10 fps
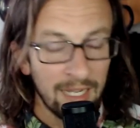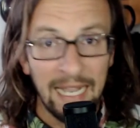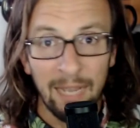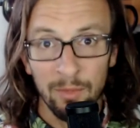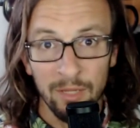
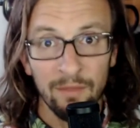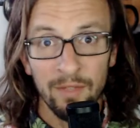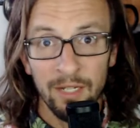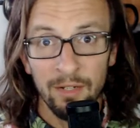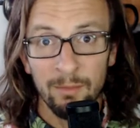I would love
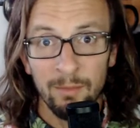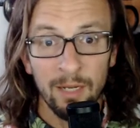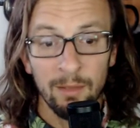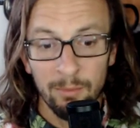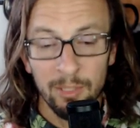to hear them.
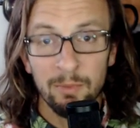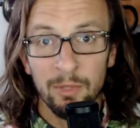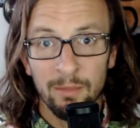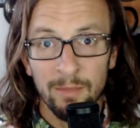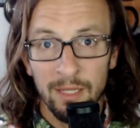Um, please
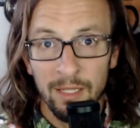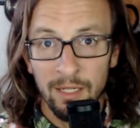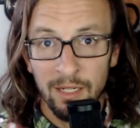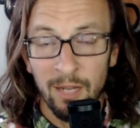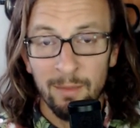put them in
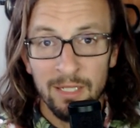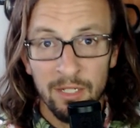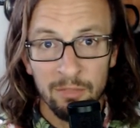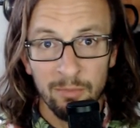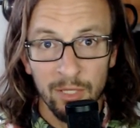the comment
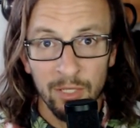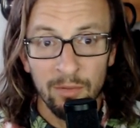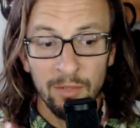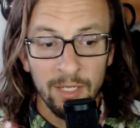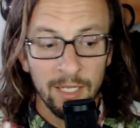section
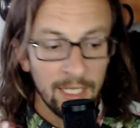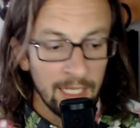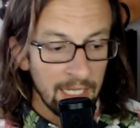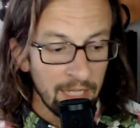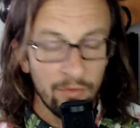below.
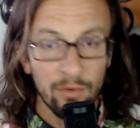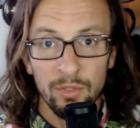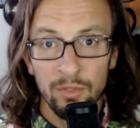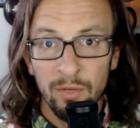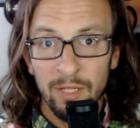If you're
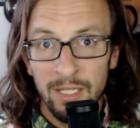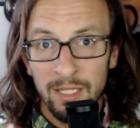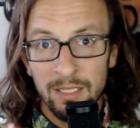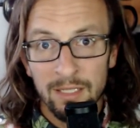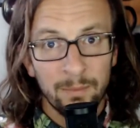enjoying
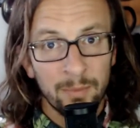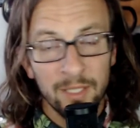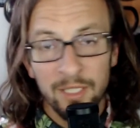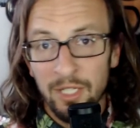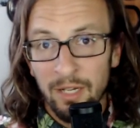these,
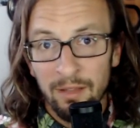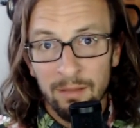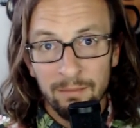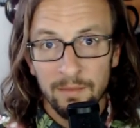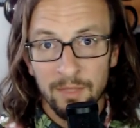please share
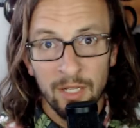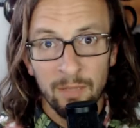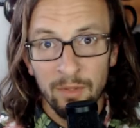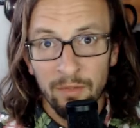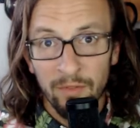them. Share
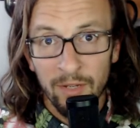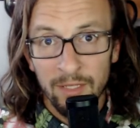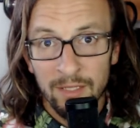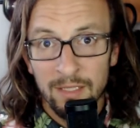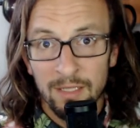them with your
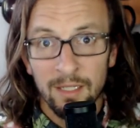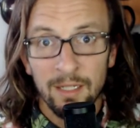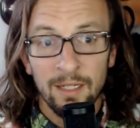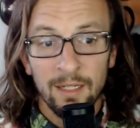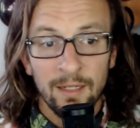friends.
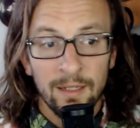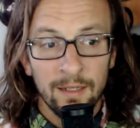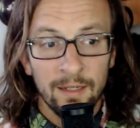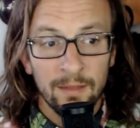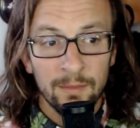
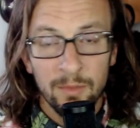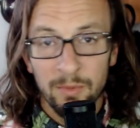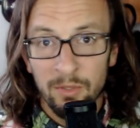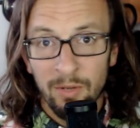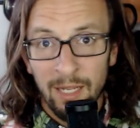Uh,
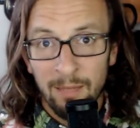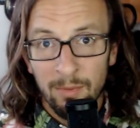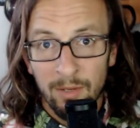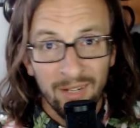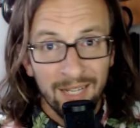subscribe
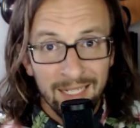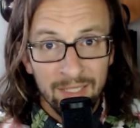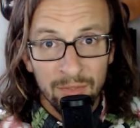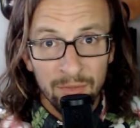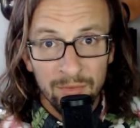on
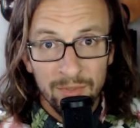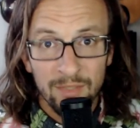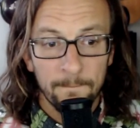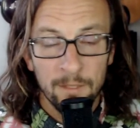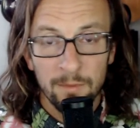
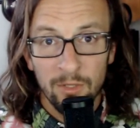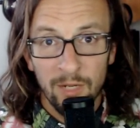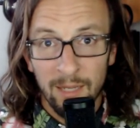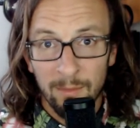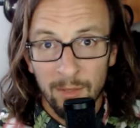iTunes.
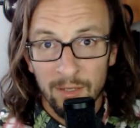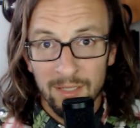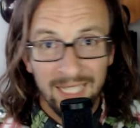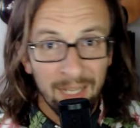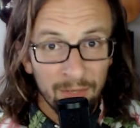Subscribe on
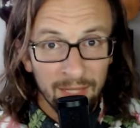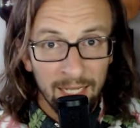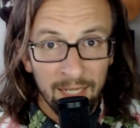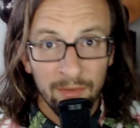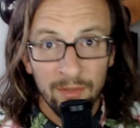
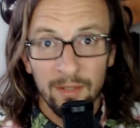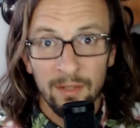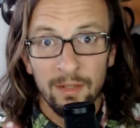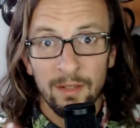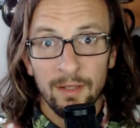SoundCloud.
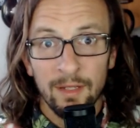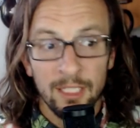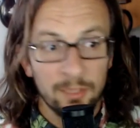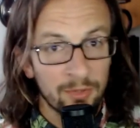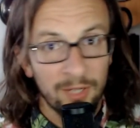
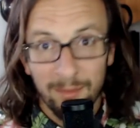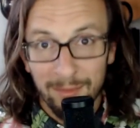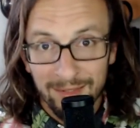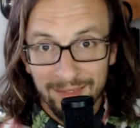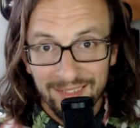Subscribe
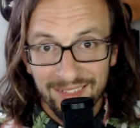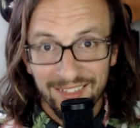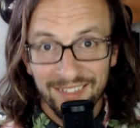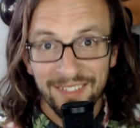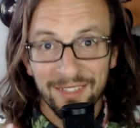on
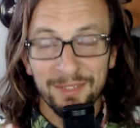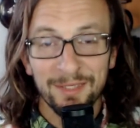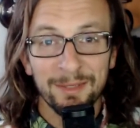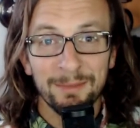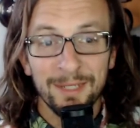on
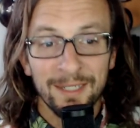YouTube.